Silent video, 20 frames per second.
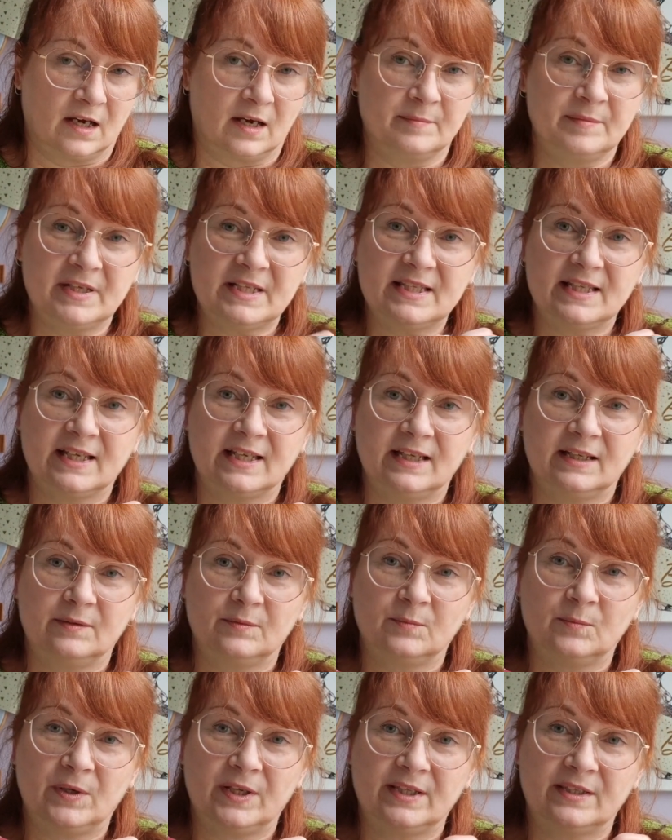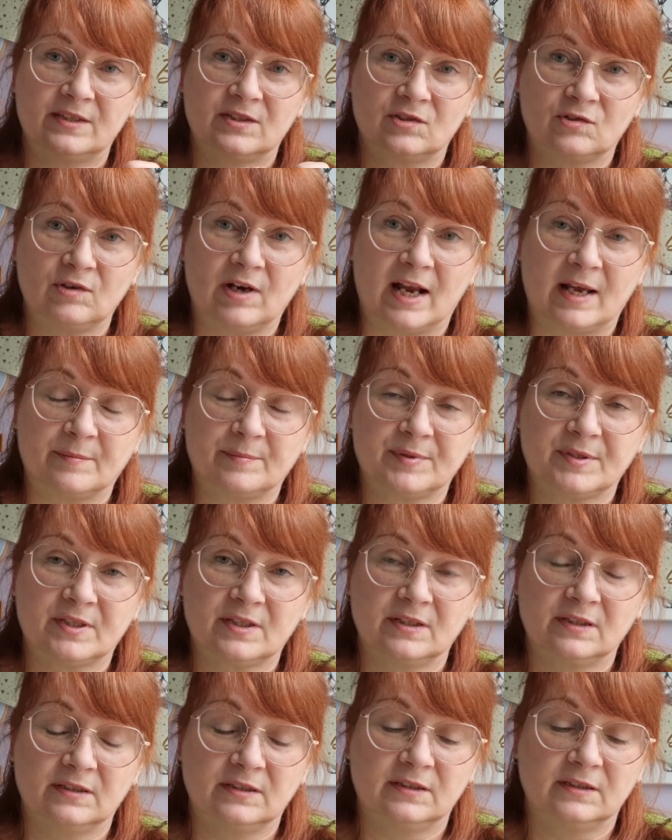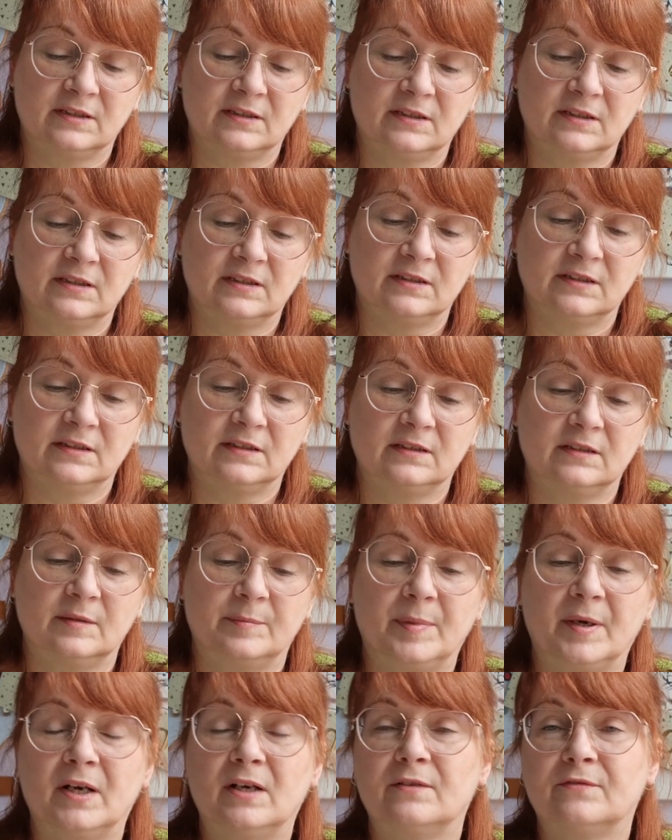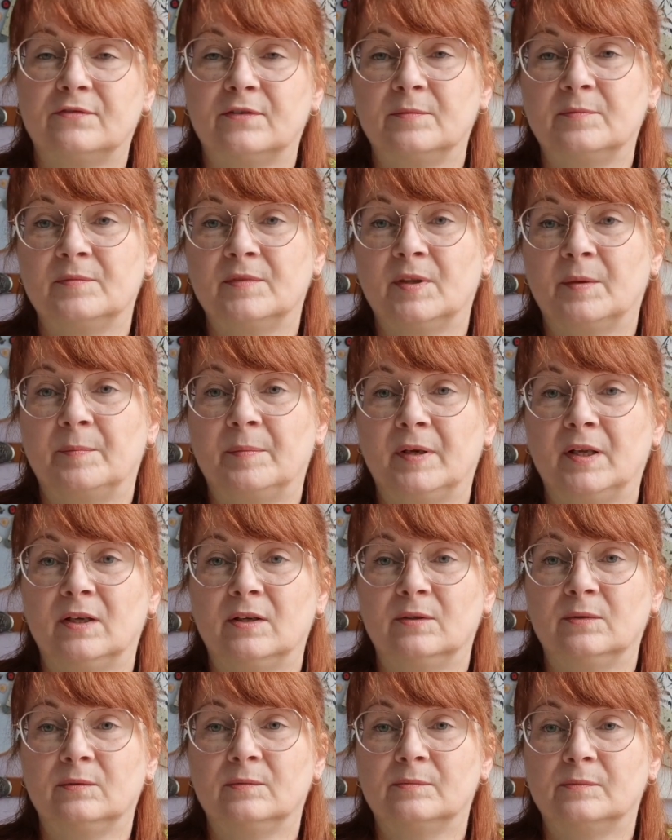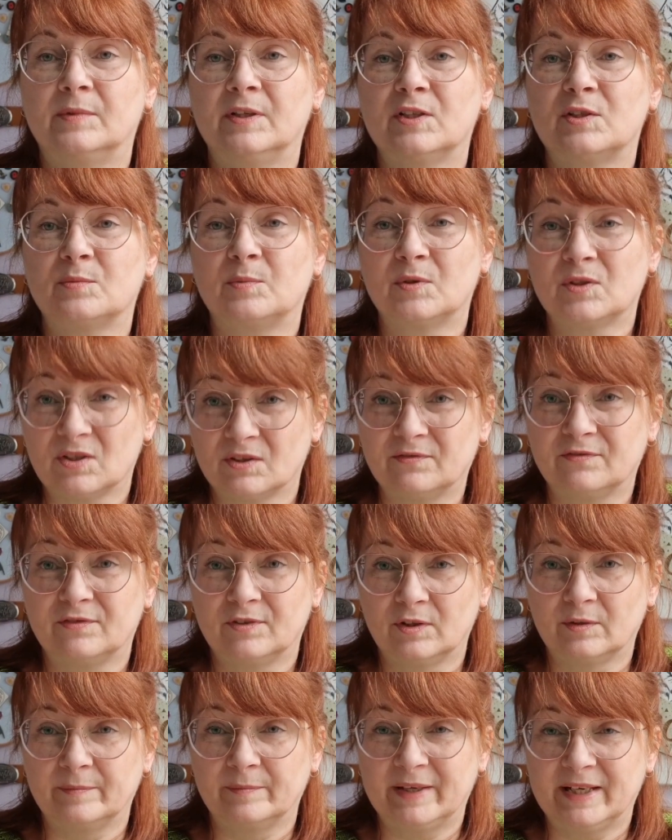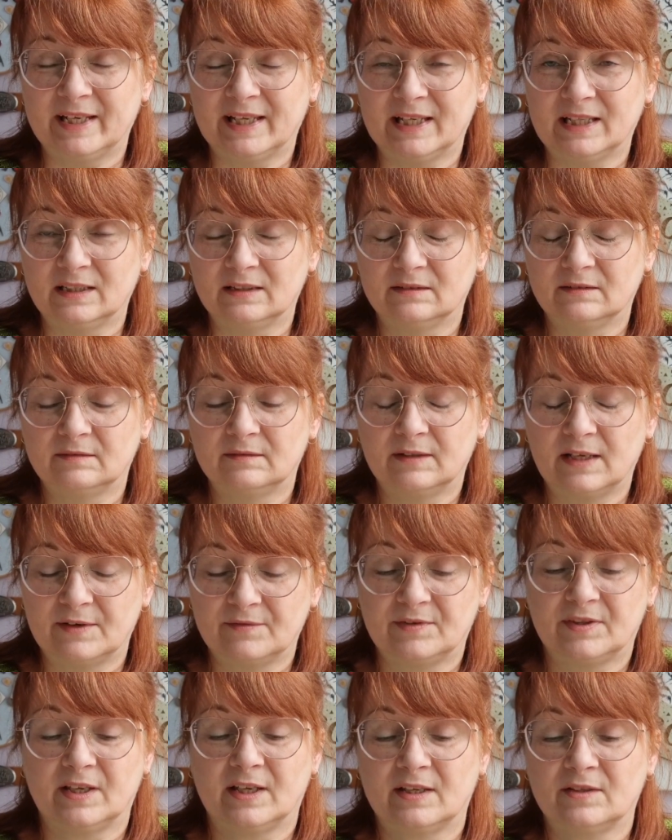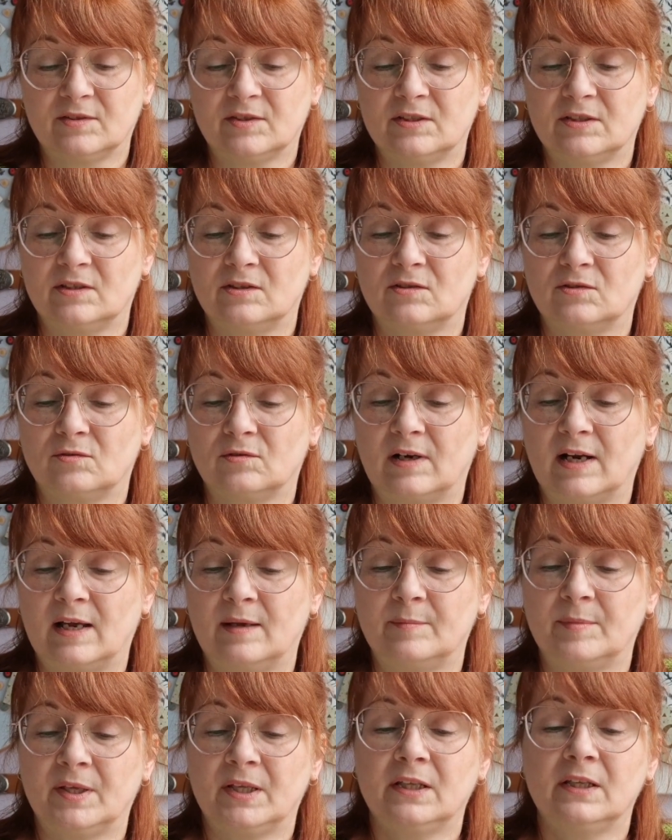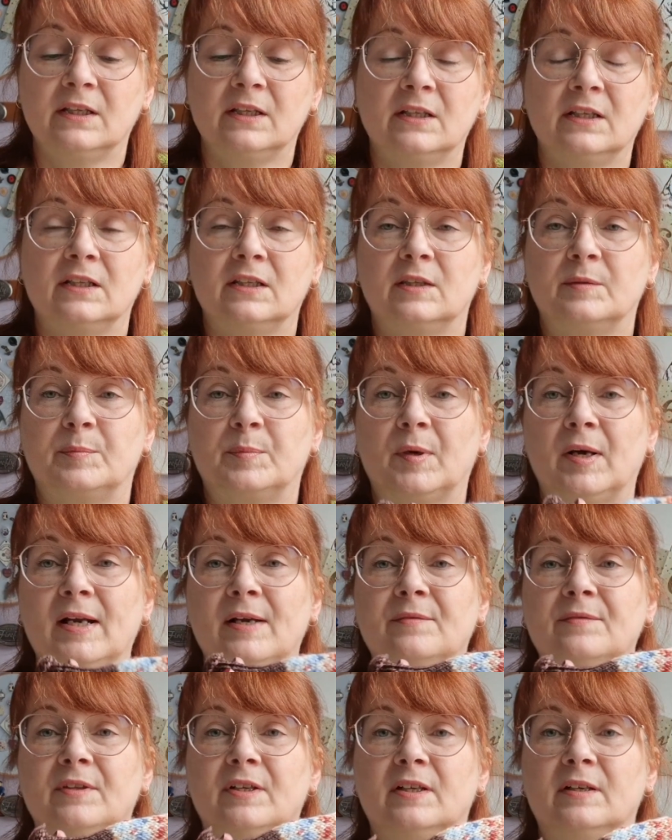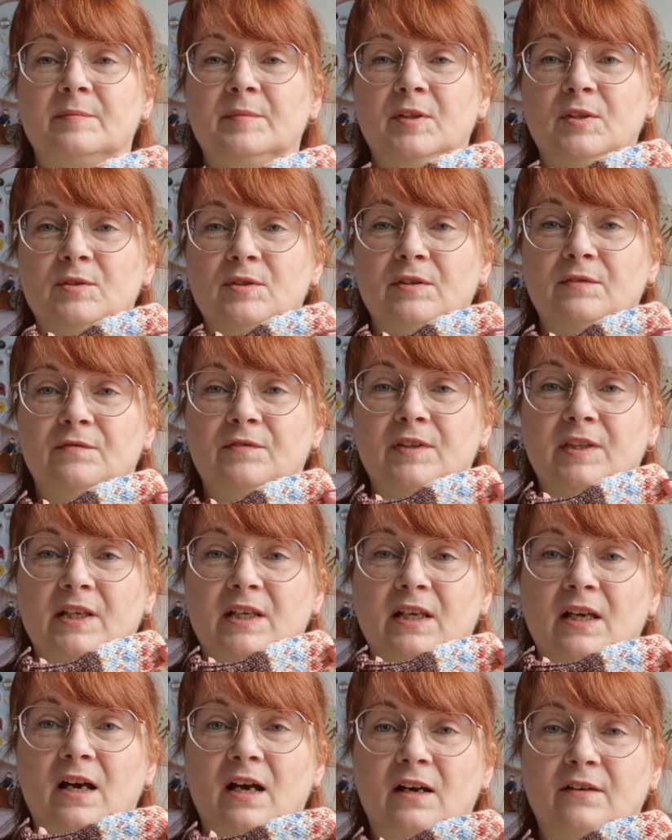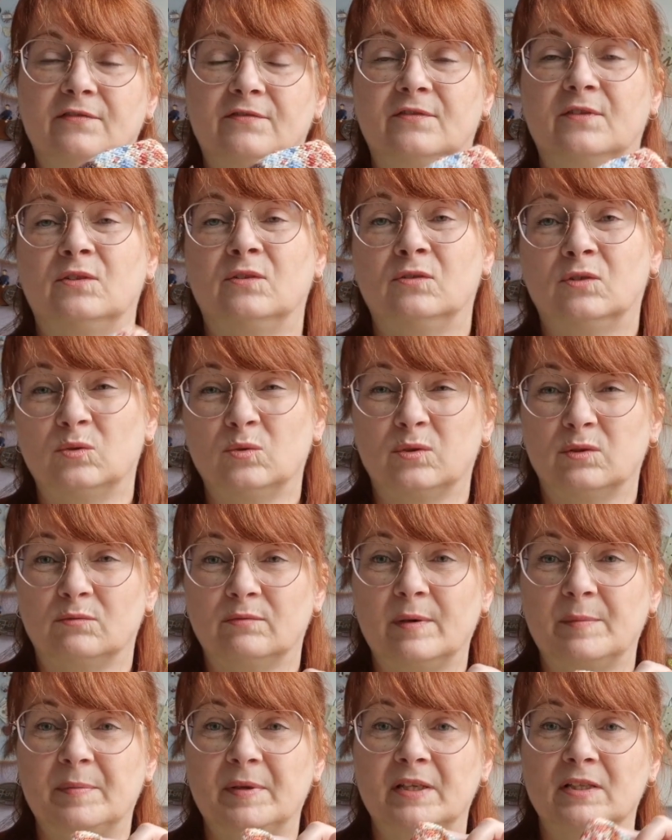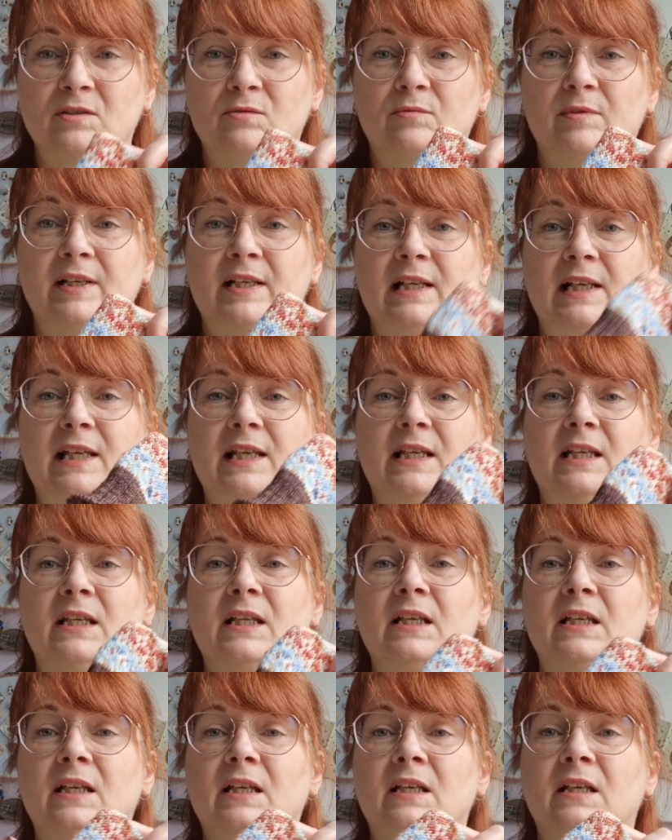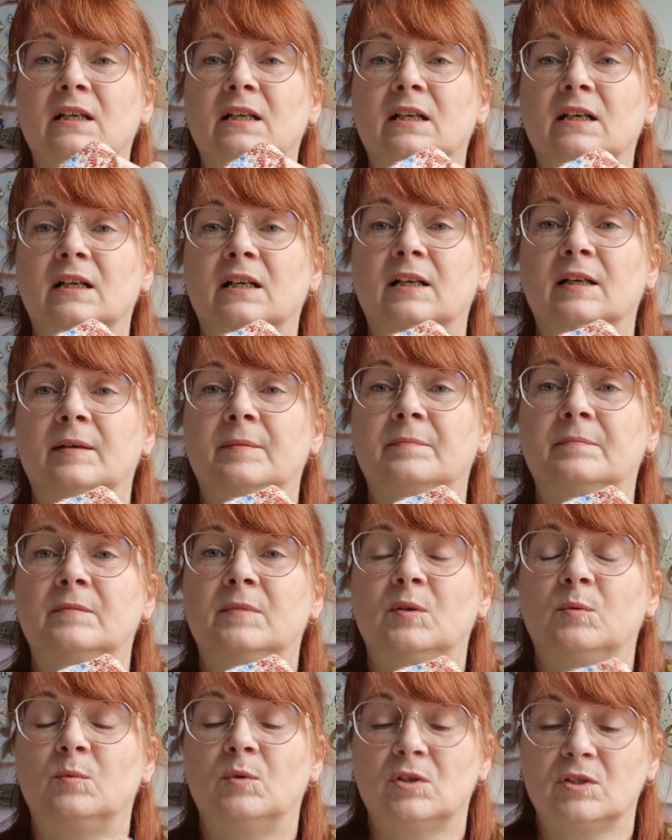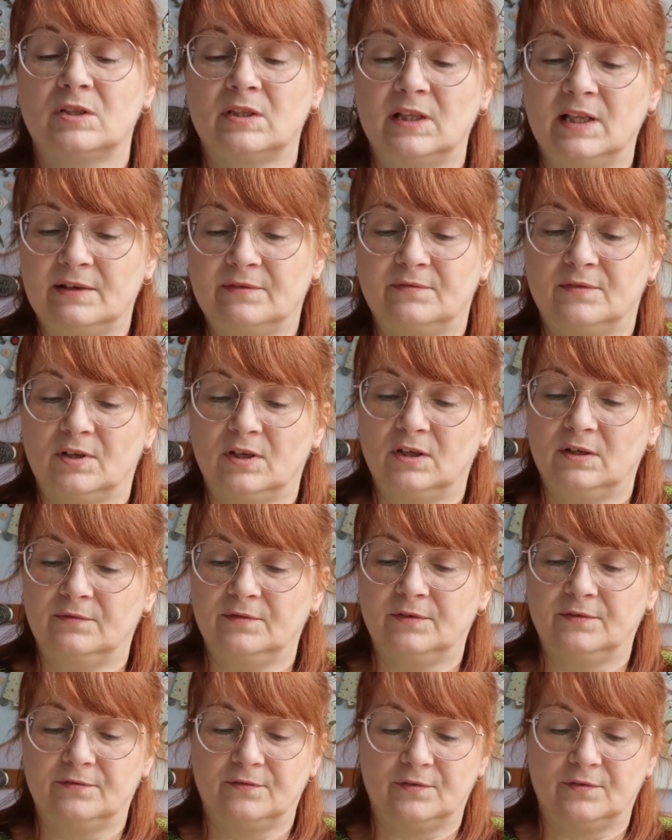I'm knitting it with scraps, apart from the blue, which was a full mini. Everything else is a scrap. The brown that I'm using for the cuff, or all the ribbings really, was left over